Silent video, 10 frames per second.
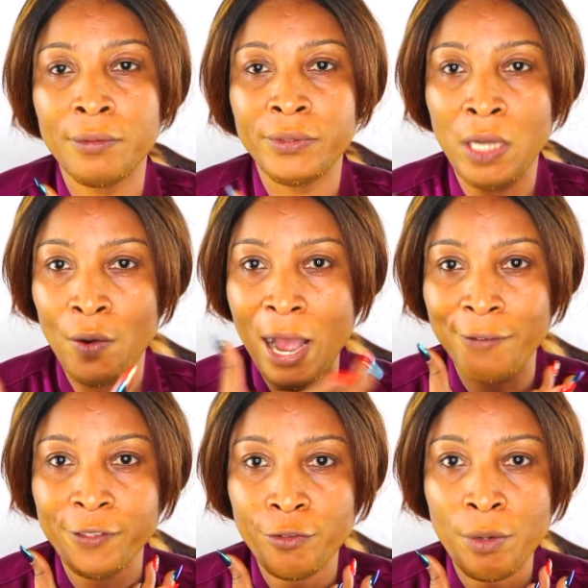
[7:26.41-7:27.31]
Now,
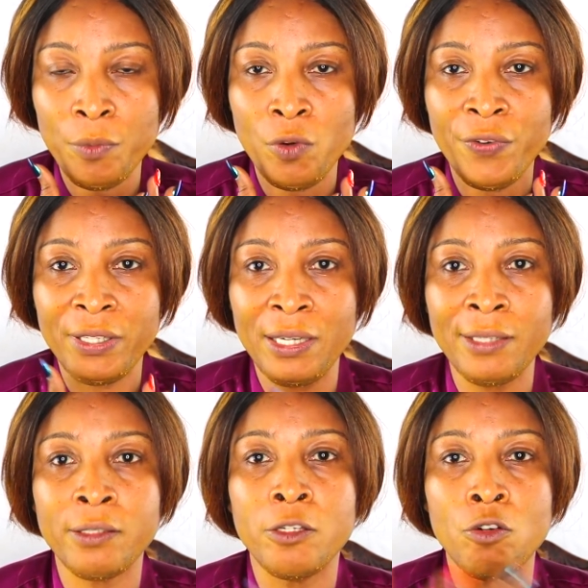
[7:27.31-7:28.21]
after removing
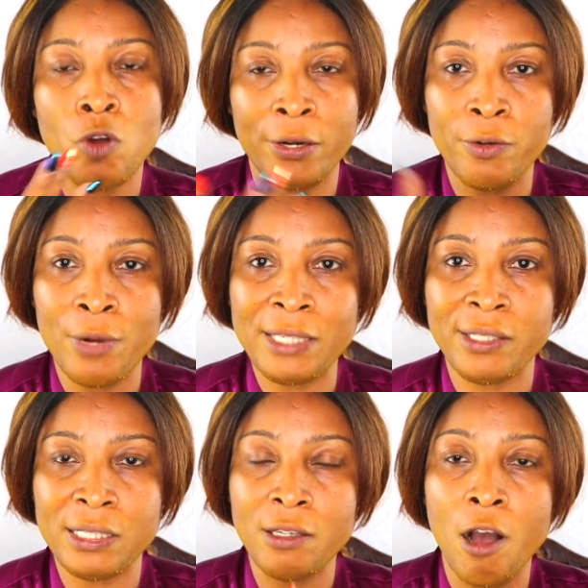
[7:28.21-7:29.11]
it, you're going to rinse
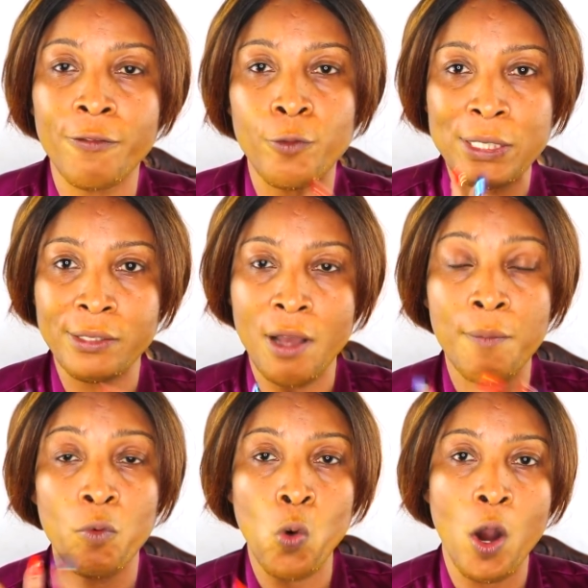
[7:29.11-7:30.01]
this off with some
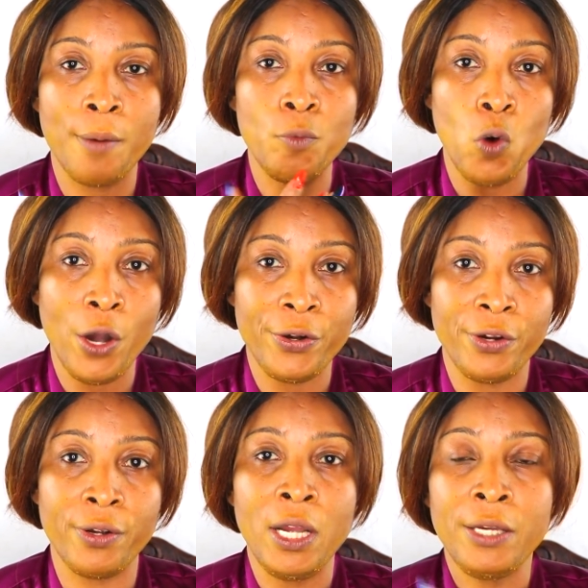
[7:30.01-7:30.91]
warm
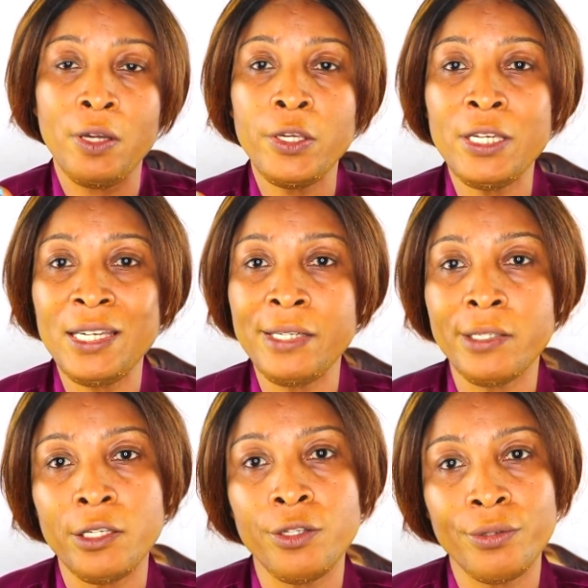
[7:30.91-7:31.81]
water. Now, you need
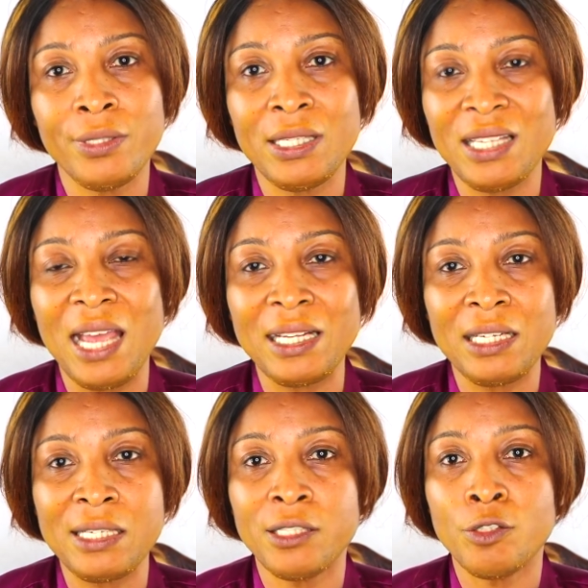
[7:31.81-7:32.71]
to use this at
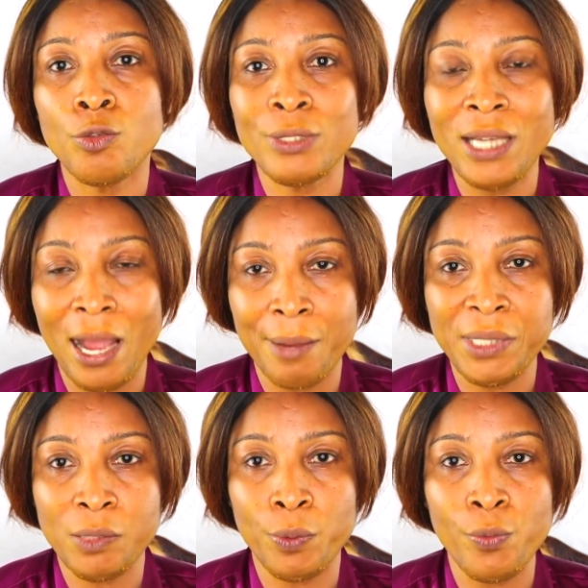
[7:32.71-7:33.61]
least two
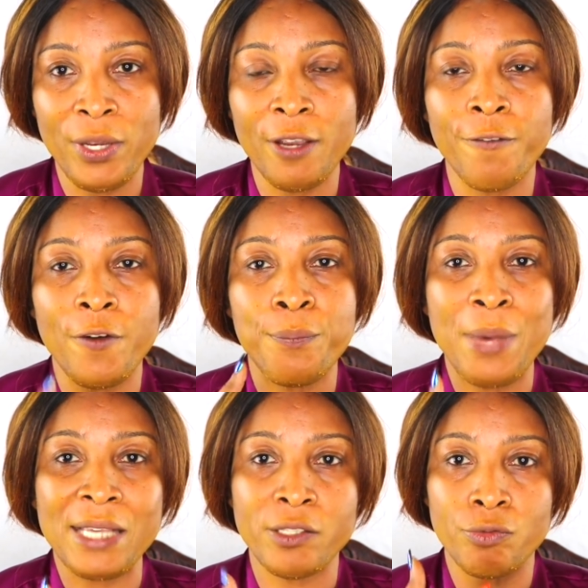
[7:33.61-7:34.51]
times per week for
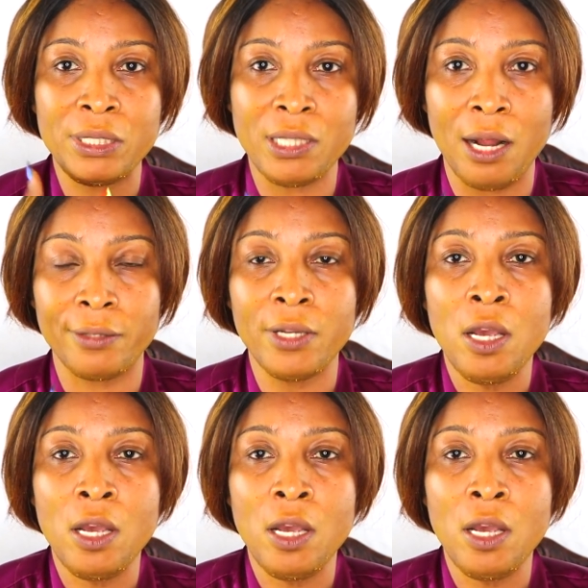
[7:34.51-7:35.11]
best result.